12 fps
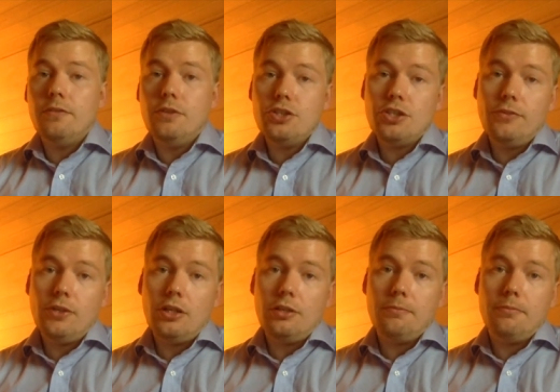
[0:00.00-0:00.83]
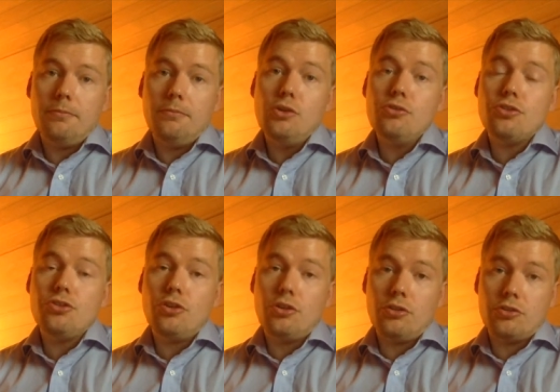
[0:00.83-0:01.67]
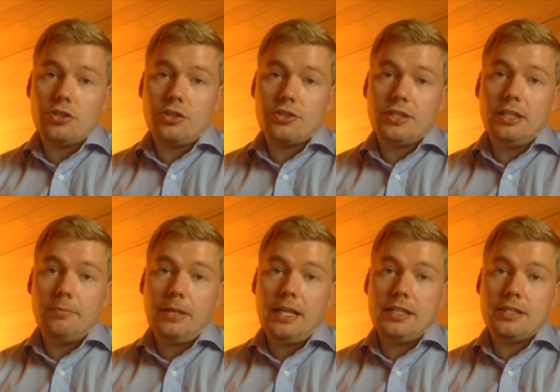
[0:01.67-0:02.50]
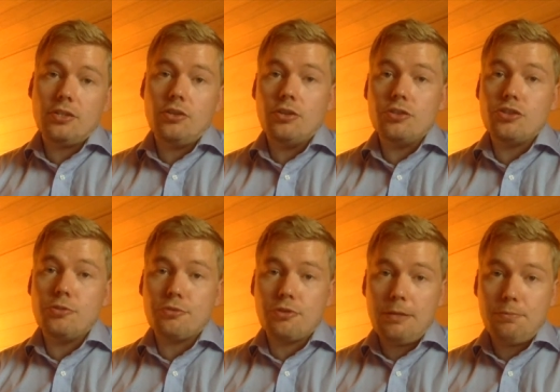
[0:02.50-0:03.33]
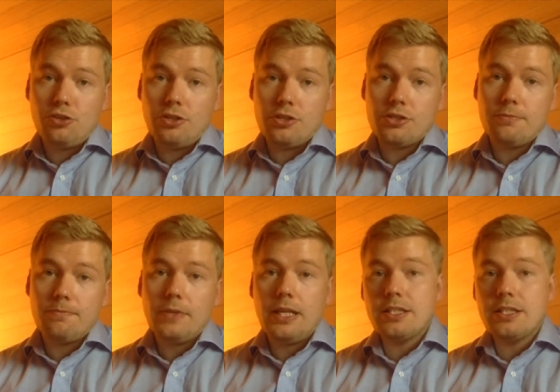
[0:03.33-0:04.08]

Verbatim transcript: First of all, most journals are still based on subscriptions,